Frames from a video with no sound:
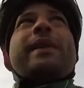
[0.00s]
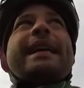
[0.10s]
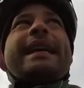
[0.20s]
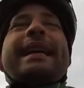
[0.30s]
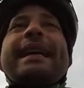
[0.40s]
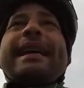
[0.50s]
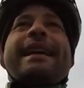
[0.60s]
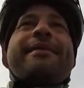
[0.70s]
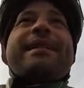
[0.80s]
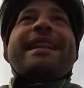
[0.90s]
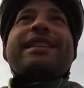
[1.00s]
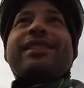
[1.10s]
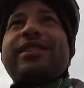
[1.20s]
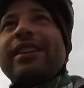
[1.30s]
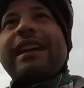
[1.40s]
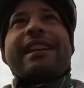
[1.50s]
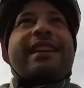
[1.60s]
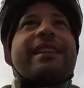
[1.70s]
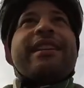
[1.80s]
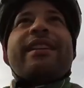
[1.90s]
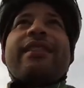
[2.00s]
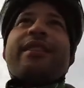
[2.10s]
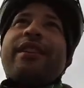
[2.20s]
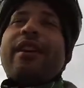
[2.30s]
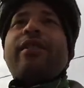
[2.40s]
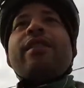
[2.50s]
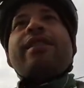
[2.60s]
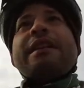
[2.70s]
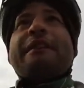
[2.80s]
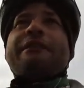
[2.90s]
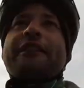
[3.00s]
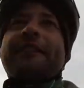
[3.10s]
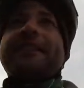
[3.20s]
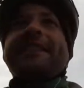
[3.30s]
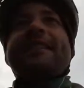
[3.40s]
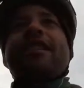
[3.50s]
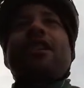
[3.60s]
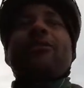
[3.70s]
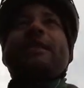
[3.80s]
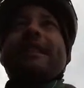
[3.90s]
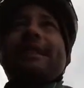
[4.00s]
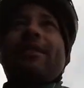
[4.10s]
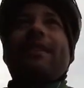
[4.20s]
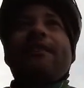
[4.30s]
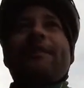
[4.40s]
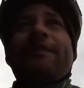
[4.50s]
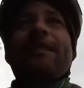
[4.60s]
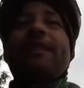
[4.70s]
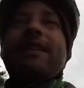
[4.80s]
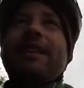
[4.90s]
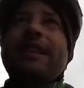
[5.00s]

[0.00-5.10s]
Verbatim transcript: we managed to like you know go further 10 kilometers away from the